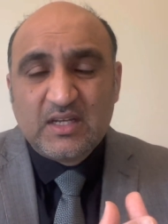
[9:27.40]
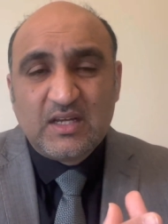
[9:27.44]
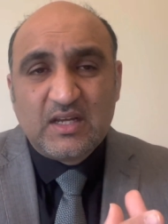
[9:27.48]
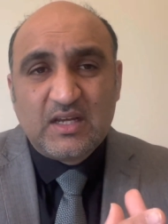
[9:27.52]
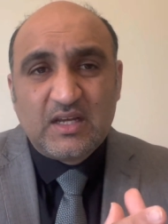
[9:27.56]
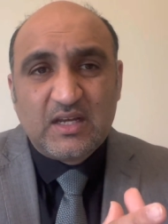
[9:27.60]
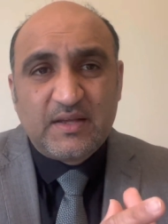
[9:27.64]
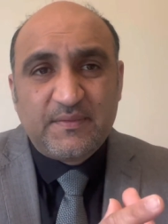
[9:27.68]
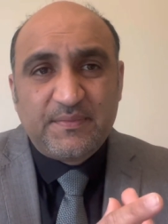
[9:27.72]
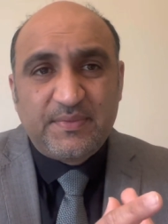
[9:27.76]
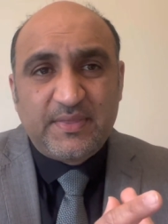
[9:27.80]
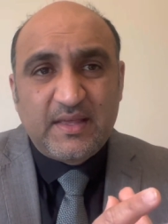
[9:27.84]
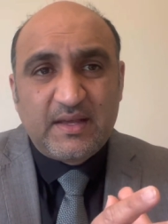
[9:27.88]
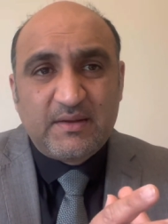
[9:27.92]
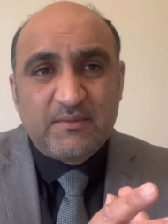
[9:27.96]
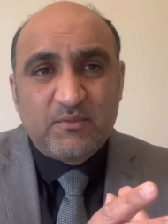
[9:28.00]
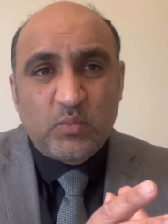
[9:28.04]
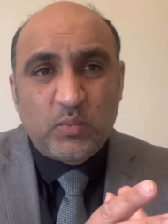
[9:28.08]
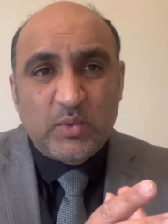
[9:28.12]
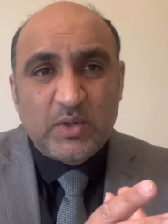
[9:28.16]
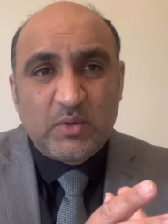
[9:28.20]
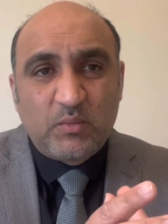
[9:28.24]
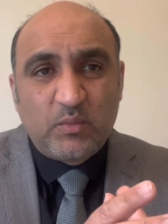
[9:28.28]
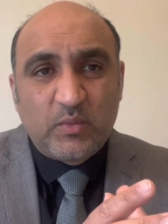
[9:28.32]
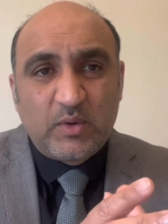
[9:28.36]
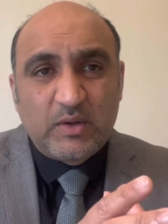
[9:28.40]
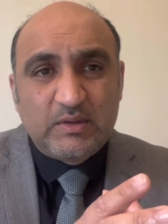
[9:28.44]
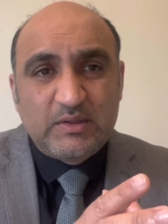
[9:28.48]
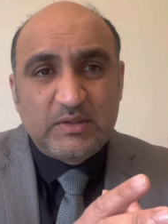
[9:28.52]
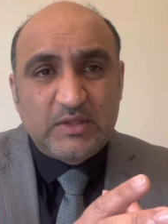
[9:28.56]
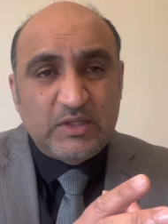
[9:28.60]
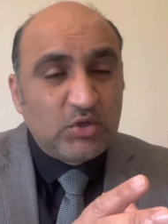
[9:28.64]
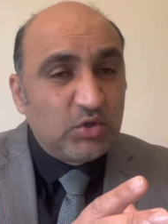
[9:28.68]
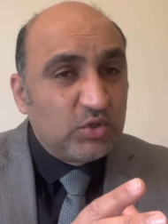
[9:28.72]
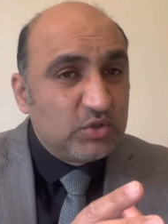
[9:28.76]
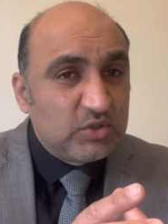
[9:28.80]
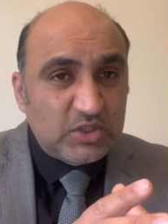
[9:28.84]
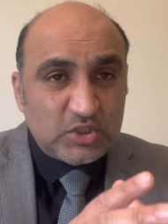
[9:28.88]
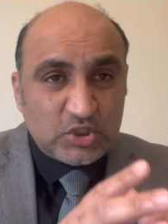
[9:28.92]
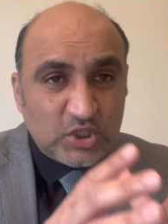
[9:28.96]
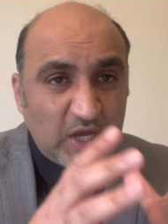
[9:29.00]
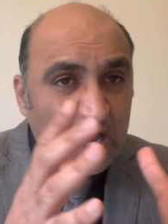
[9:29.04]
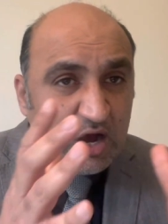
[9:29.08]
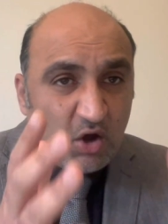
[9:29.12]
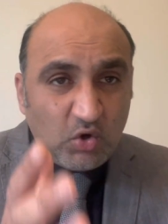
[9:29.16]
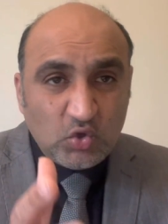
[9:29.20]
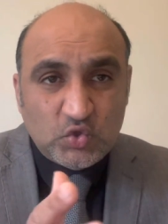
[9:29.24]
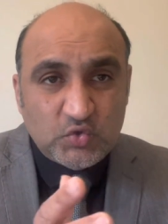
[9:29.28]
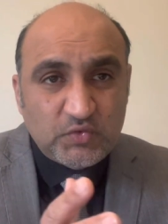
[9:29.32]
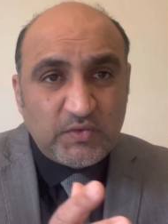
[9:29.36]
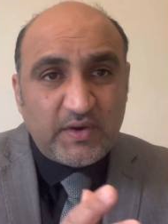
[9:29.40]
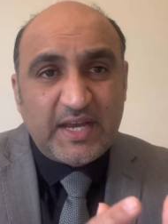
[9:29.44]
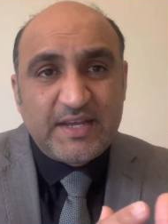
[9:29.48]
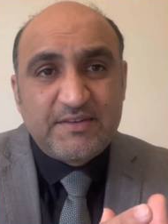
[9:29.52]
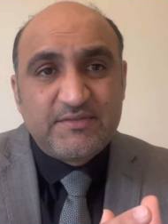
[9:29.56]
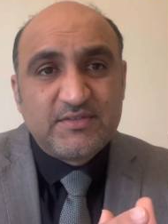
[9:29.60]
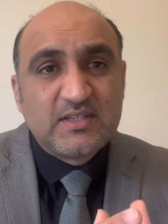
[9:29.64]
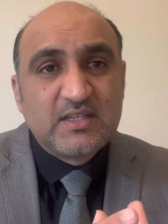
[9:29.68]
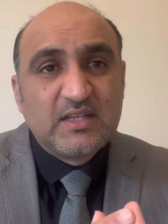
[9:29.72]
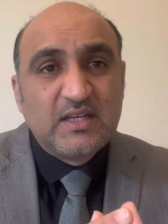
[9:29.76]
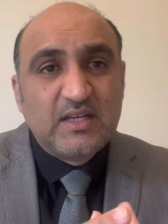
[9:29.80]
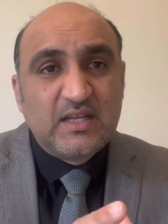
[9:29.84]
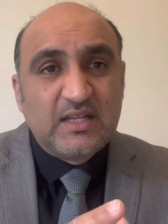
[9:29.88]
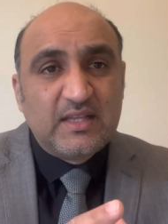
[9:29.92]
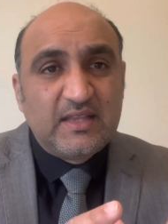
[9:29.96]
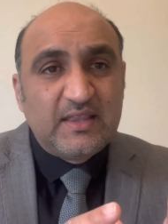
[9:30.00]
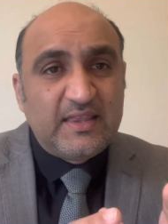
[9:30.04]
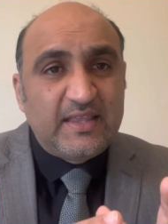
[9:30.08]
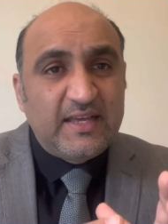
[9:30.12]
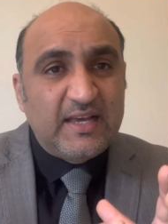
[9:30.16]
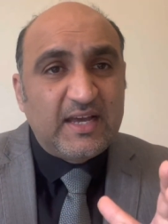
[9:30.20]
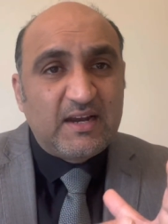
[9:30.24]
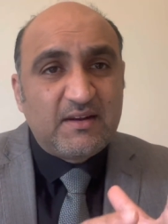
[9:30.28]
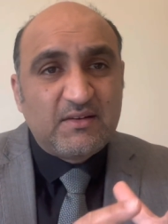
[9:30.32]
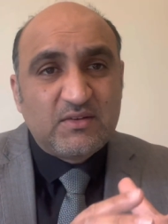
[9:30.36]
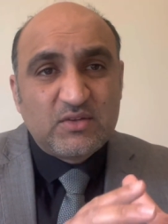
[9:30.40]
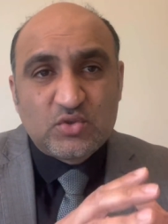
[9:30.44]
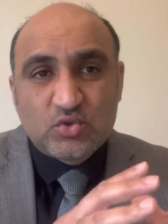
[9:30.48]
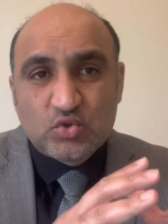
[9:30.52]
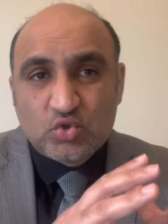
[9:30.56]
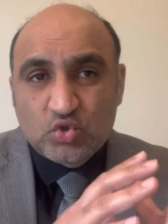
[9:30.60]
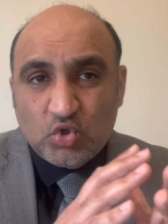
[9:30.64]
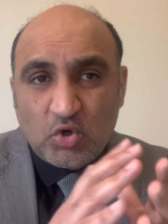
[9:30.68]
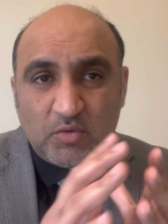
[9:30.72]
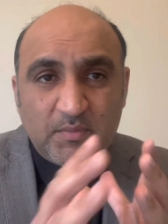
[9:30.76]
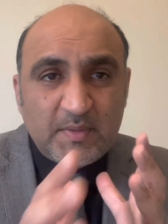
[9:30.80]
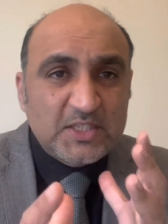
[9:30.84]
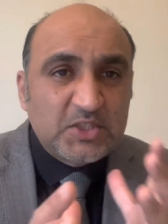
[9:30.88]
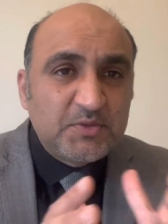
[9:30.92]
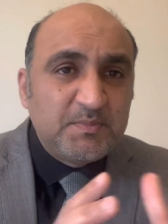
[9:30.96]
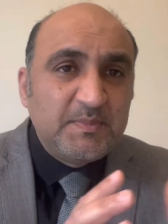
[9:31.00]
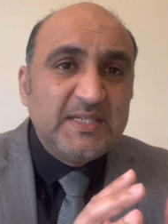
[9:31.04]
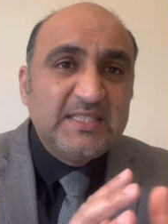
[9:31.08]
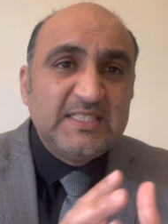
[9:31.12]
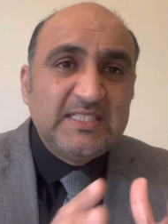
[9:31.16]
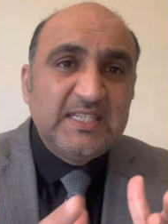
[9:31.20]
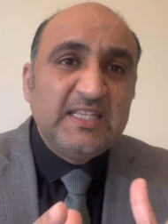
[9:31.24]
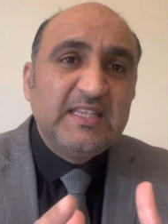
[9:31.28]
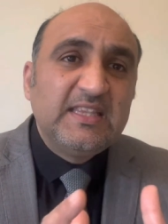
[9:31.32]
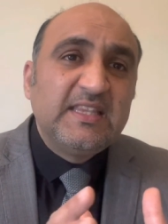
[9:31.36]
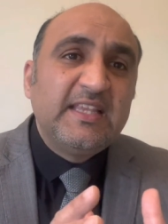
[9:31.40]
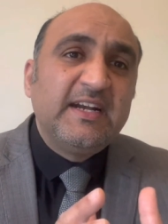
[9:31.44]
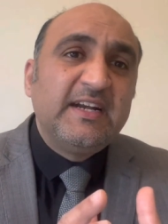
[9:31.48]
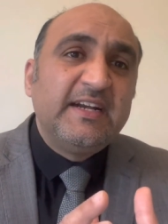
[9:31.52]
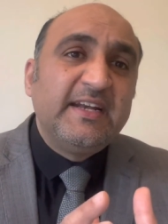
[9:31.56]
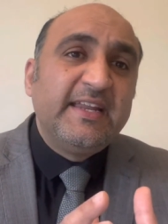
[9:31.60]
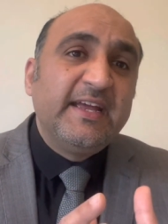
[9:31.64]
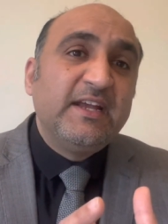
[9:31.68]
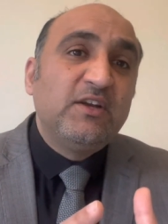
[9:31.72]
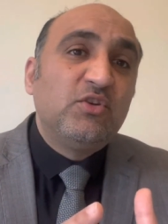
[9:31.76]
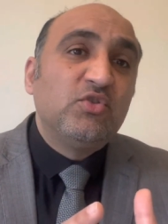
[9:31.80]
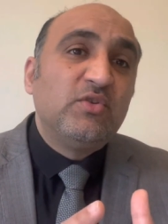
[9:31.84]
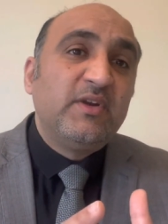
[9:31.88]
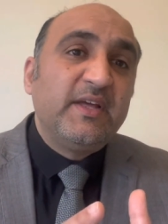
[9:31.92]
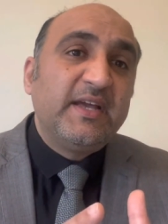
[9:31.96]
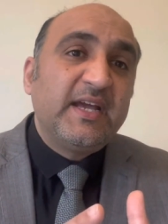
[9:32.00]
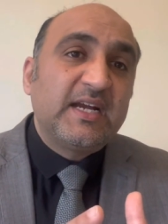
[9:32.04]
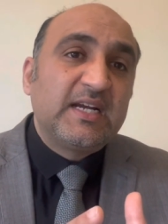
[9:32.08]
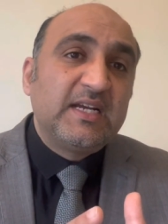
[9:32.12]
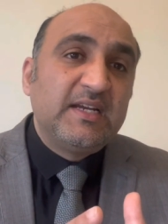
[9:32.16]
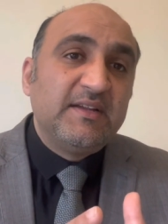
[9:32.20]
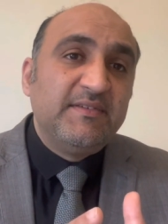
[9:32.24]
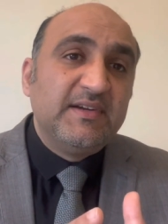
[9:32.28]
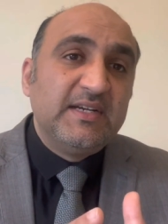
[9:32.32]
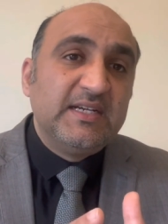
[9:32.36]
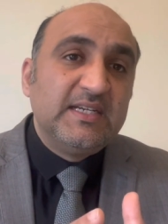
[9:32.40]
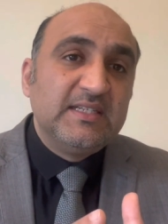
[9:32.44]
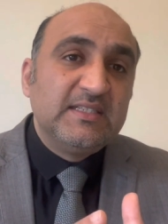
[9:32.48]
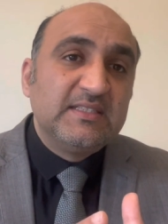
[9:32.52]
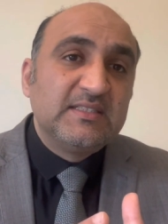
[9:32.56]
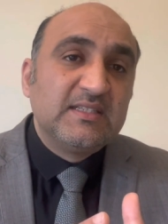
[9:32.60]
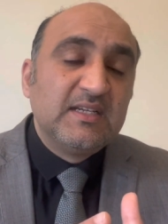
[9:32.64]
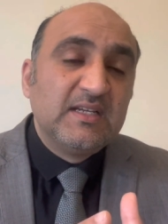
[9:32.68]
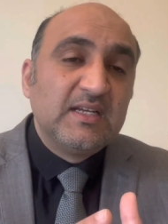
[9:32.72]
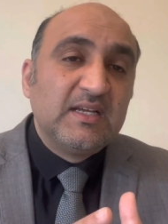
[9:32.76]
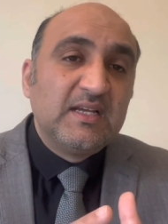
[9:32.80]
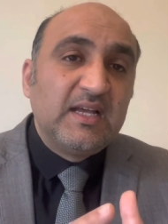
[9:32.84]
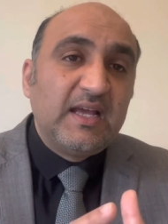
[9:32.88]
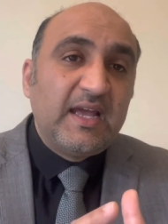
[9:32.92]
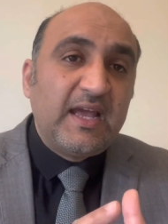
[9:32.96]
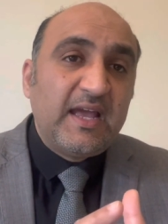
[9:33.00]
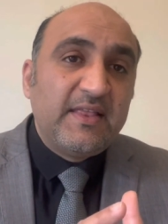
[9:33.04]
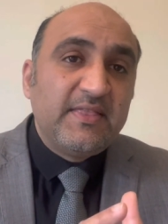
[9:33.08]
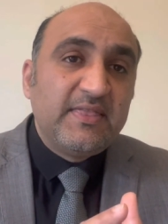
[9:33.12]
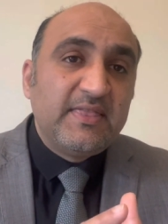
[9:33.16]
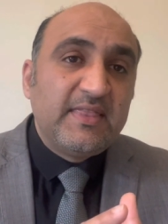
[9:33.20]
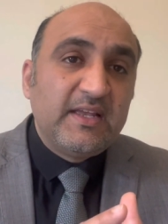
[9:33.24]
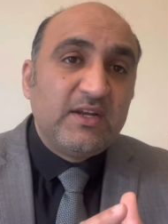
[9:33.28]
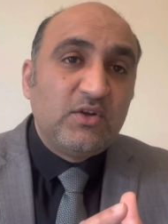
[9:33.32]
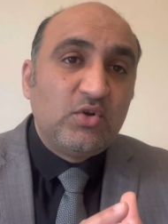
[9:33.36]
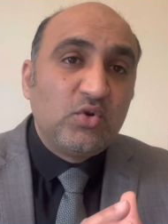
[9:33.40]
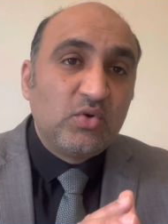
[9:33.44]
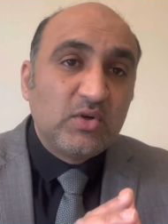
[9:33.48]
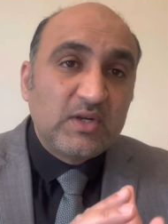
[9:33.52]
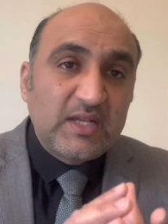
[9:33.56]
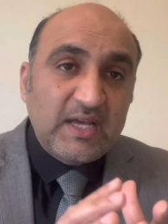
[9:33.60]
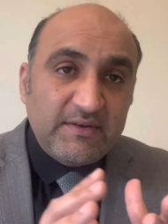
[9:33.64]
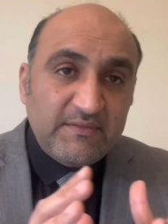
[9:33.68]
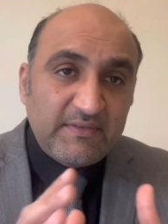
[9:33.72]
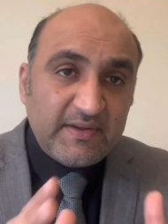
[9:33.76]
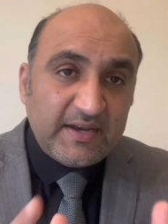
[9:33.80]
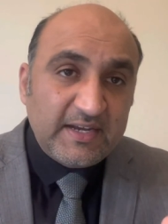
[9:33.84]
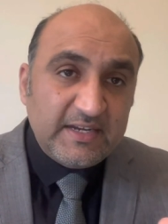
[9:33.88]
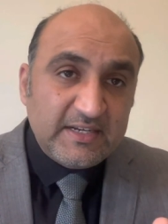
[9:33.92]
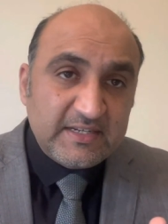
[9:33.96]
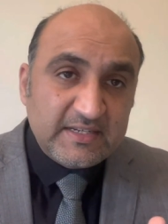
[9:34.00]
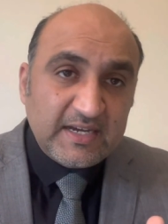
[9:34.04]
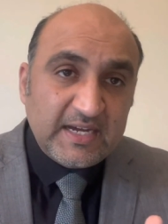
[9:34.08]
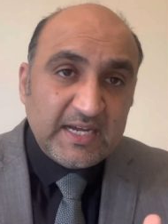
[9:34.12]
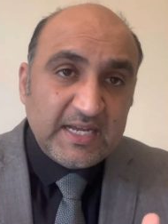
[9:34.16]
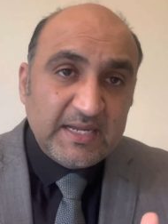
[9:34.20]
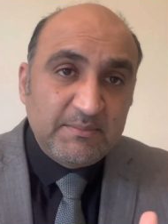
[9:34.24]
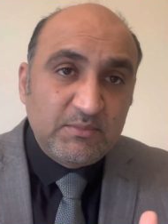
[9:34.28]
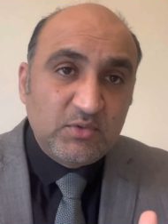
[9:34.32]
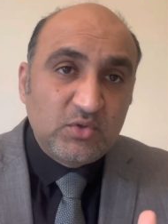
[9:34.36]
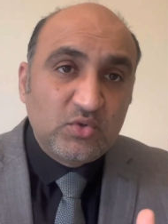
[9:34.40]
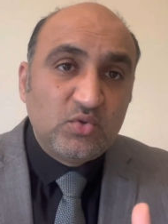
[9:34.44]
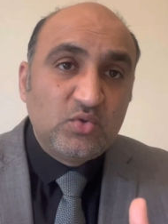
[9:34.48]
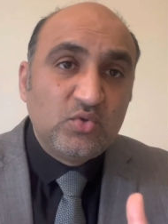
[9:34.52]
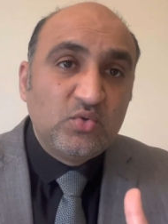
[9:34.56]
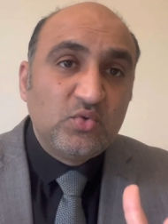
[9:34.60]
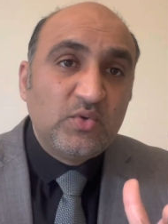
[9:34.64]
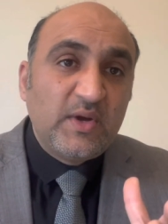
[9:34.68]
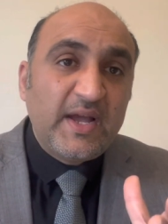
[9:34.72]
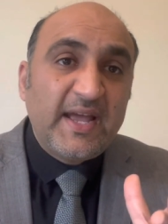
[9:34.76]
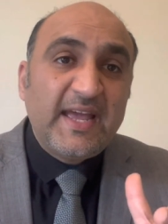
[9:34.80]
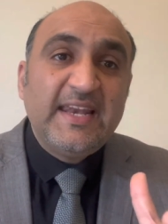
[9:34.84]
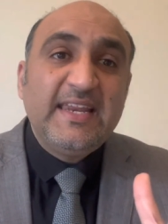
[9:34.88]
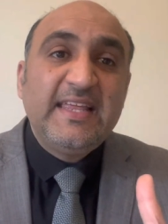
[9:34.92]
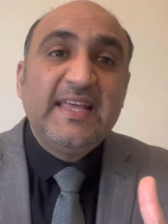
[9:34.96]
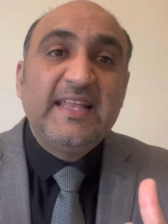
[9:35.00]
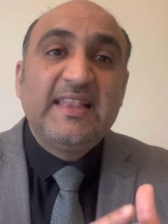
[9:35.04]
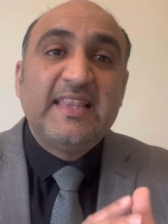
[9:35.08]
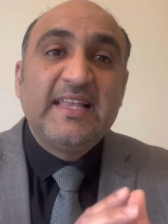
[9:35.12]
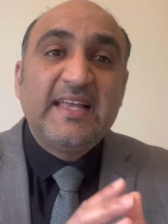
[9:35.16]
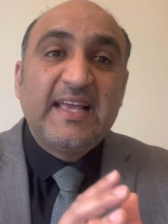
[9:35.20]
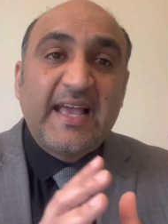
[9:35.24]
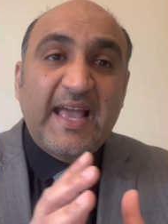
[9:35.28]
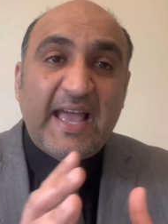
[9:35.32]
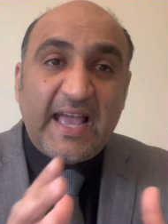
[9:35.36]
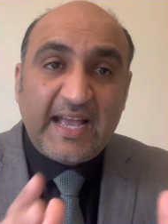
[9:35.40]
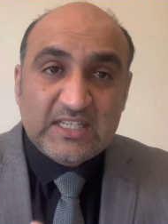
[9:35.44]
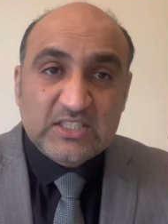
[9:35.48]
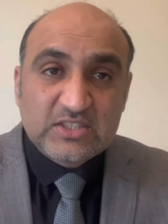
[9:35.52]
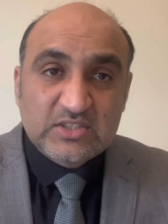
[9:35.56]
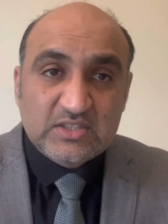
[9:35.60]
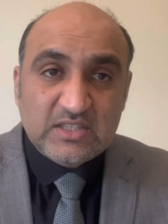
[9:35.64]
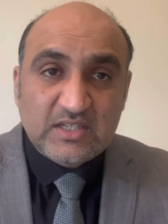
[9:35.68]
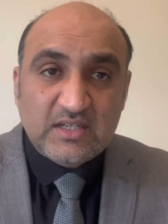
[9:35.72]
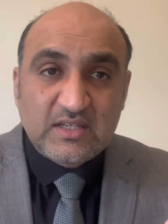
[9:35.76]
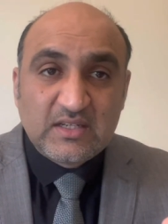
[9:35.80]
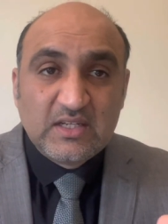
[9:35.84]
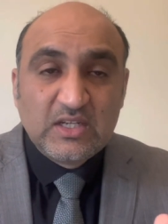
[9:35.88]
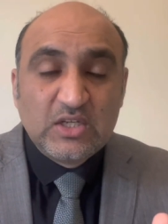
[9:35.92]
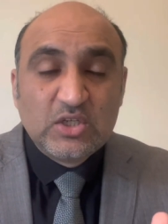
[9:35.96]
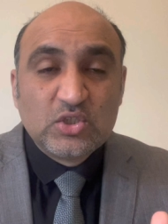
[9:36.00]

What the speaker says: You know, this housewives, they are so much busy in their day-to-day activities and they don't have any time to do anything extra.